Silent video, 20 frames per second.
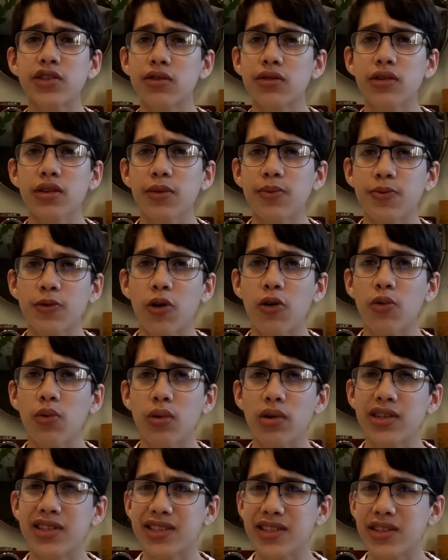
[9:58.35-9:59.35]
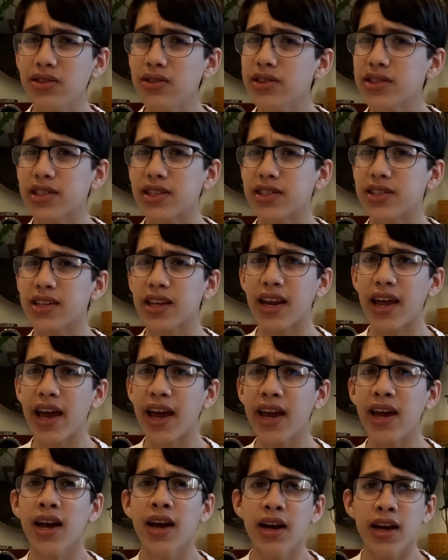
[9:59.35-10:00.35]
during the Cold War still exist
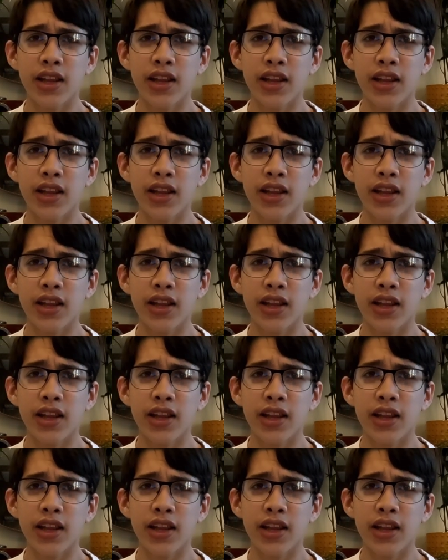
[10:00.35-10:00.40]
today